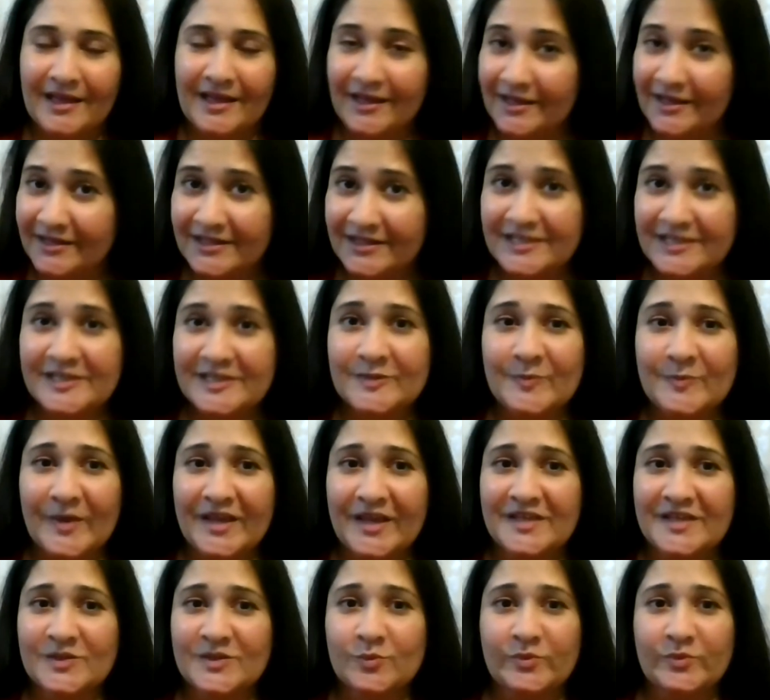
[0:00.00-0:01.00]
In this
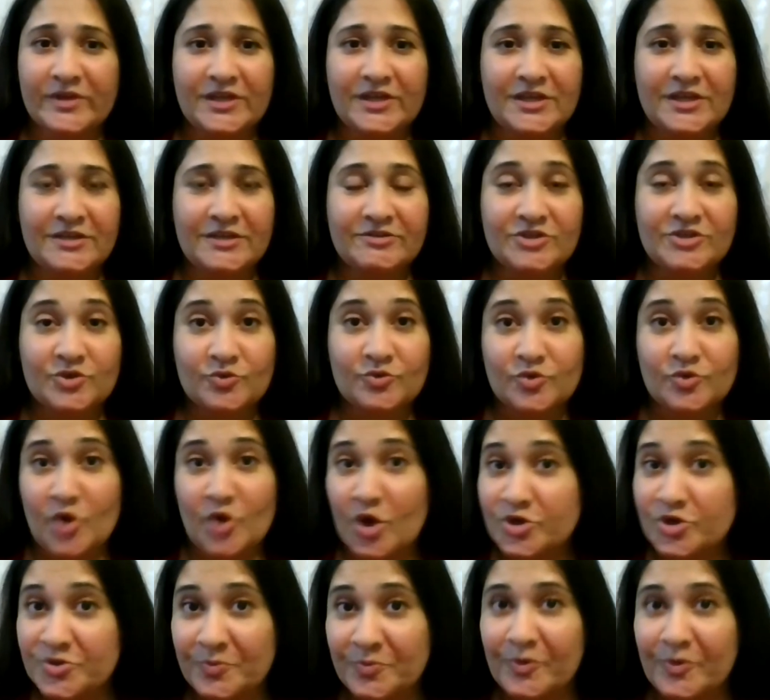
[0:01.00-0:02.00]
space, we do
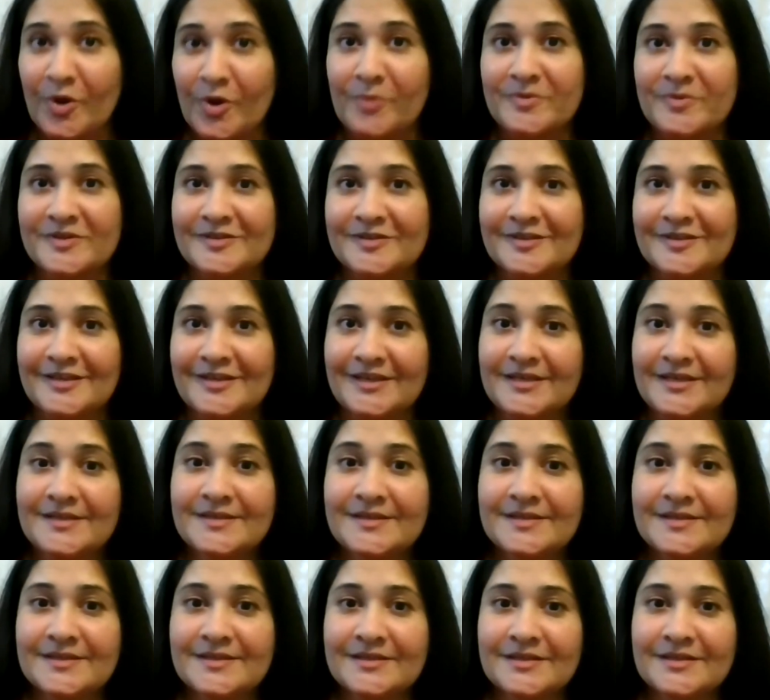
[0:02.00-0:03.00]
not promise
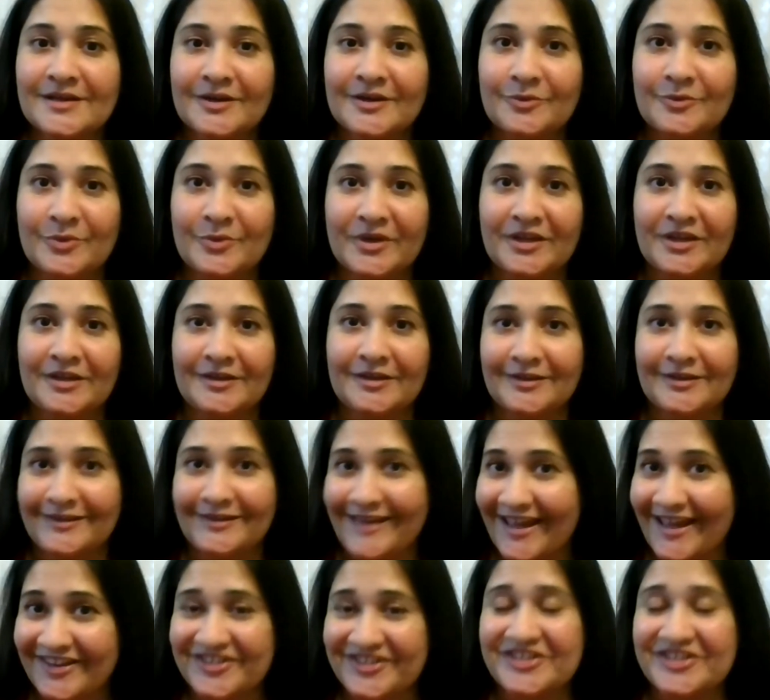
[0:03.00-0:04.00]
ease. We
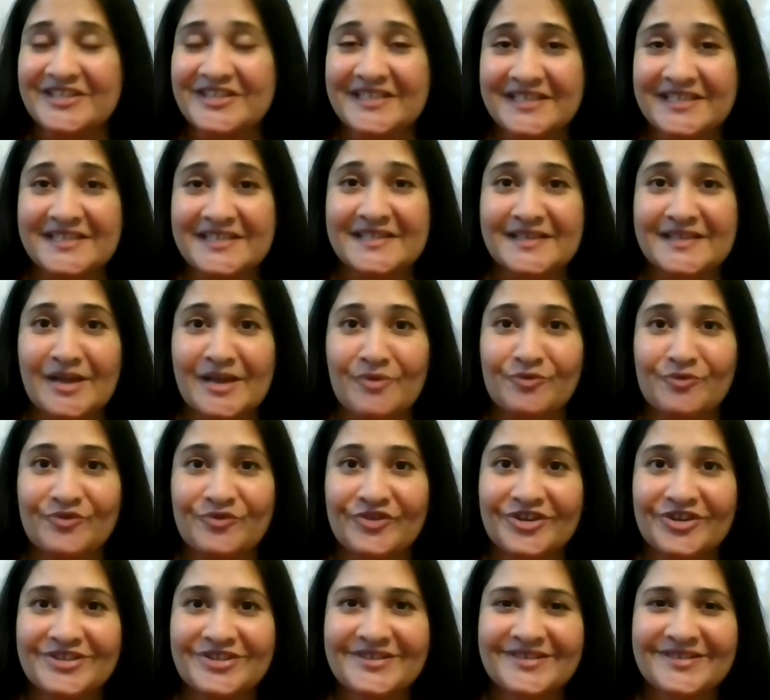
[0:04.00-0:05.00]
guarantee
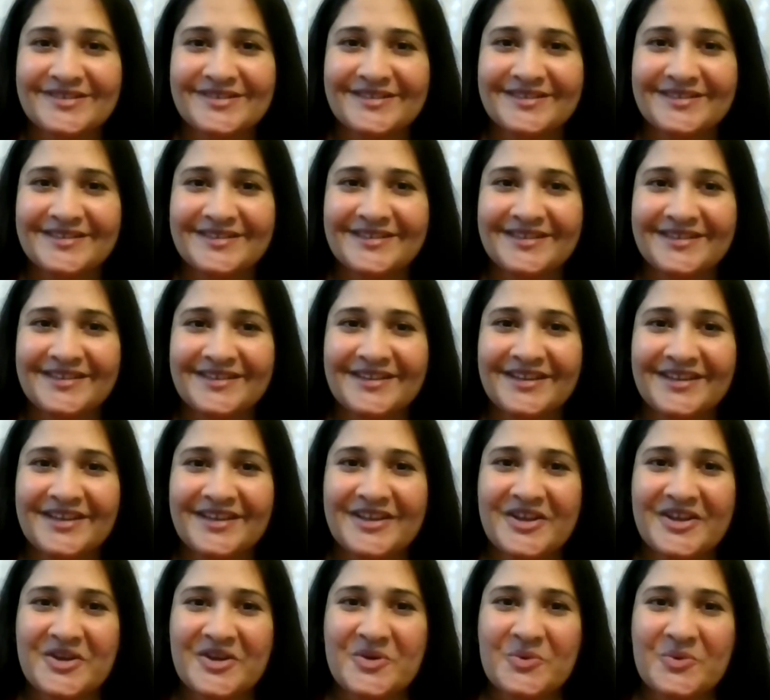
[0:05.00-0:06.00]
discomfort.
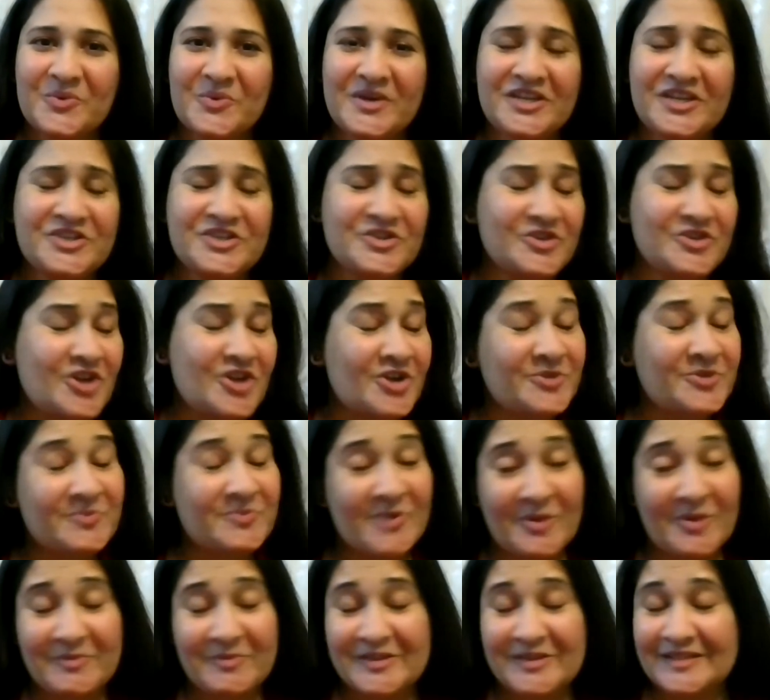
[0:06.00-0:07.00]
We do not
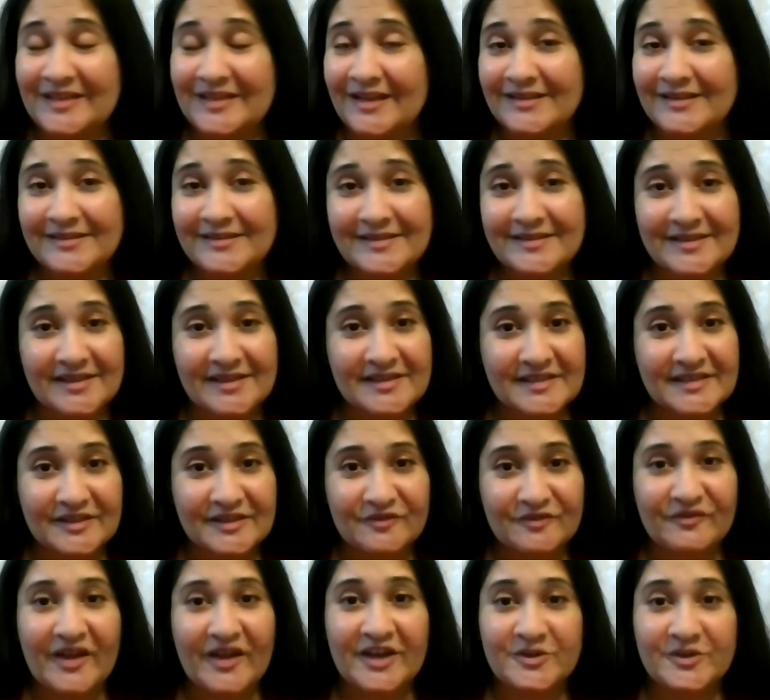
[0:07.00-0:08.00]
promise answers.
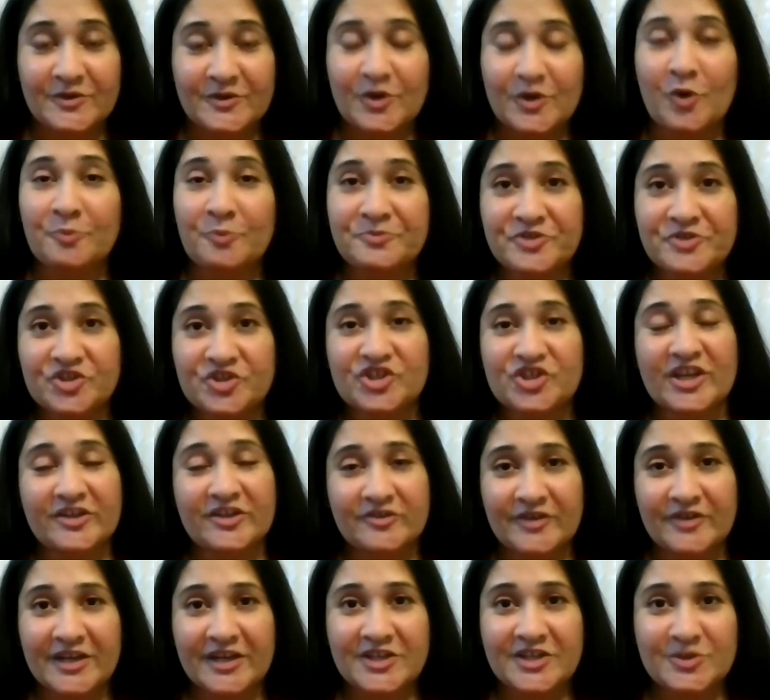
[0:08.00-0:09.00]
In fact, we hope to
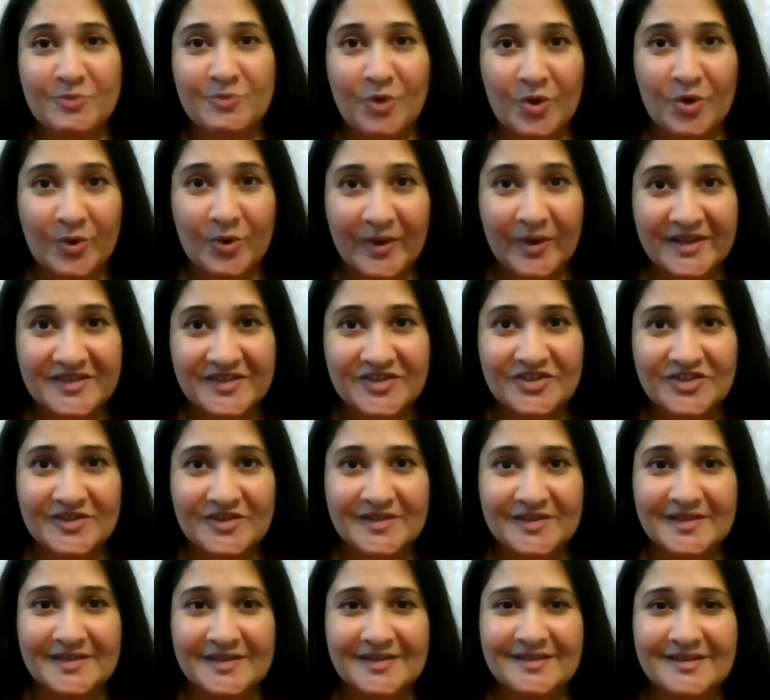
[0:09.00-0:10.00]
generate more
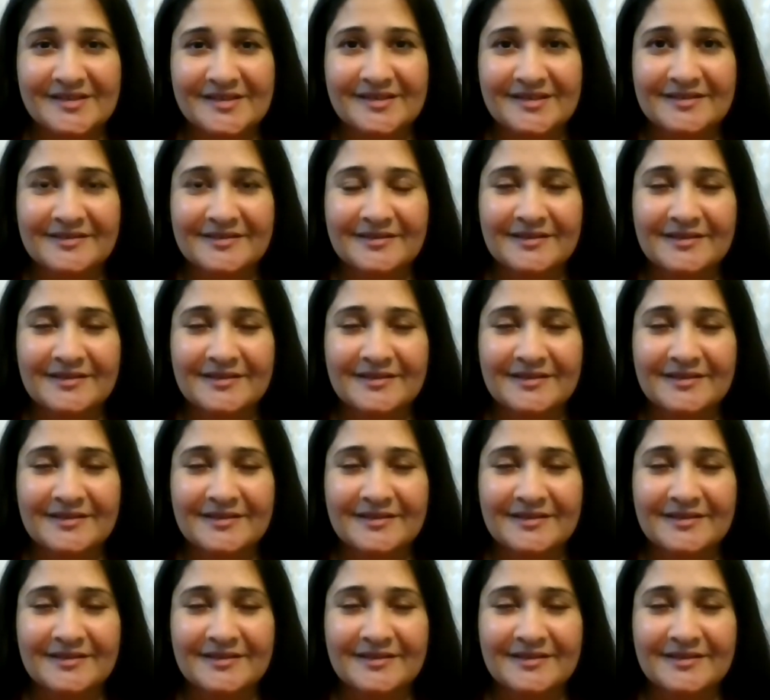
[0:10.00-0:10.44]
questions.